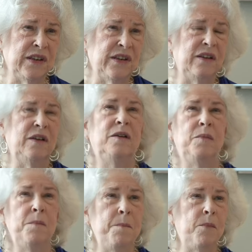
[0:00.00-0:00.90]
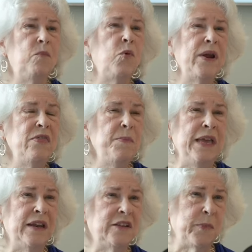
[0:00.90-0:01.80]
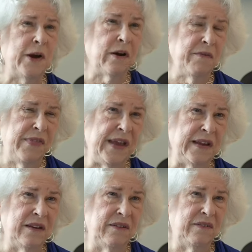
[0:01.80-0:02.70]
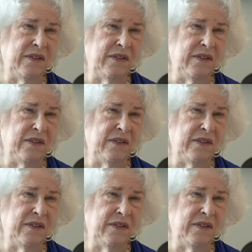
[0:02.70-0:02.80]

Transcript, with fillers: Mm-hmm. Bring them in as part of that.